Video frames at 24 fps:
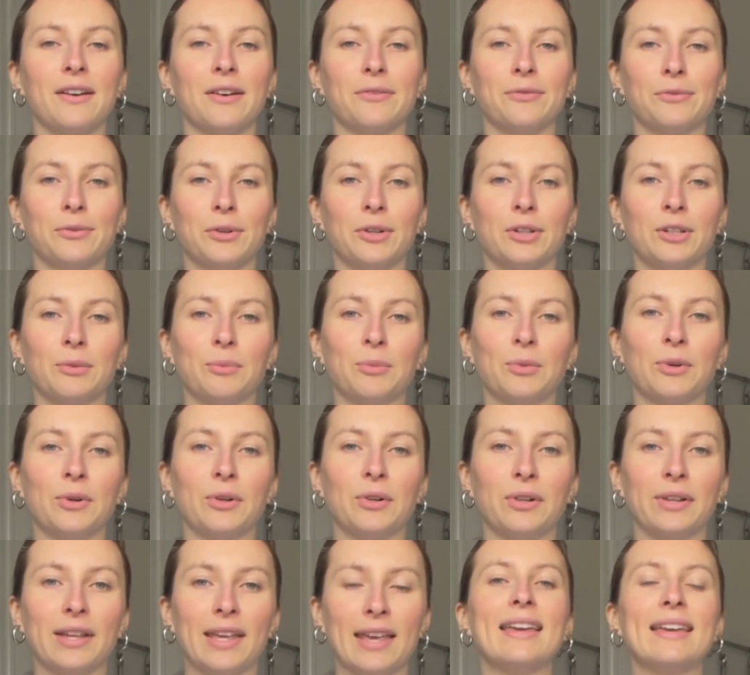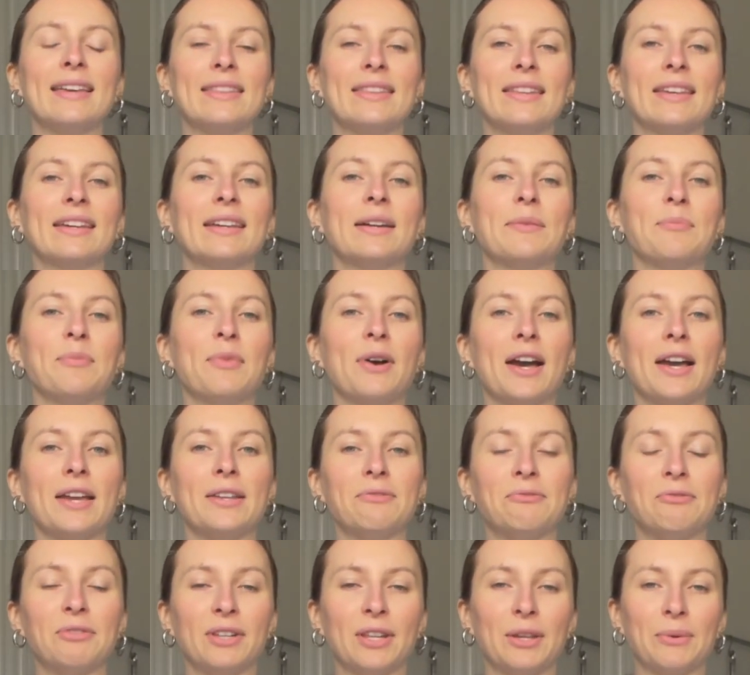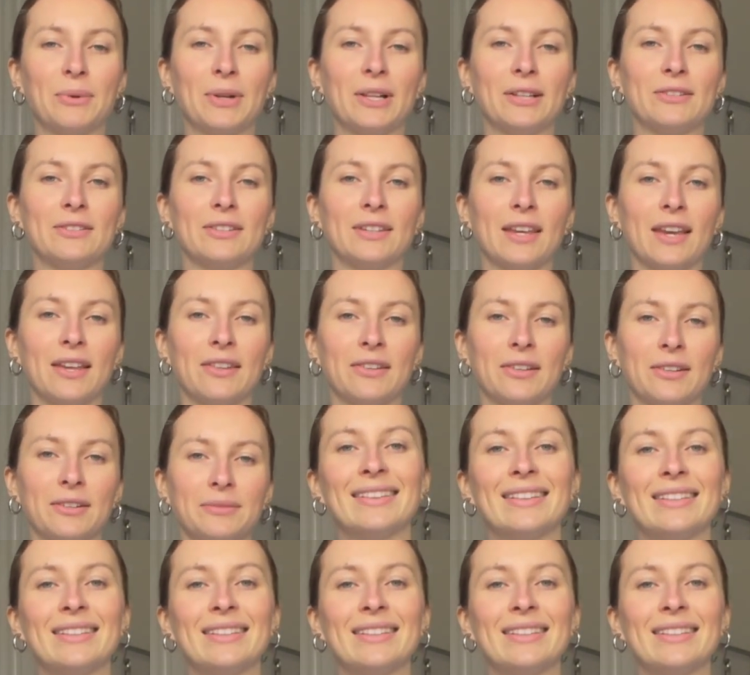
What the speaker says: affordable, and they combine really well together.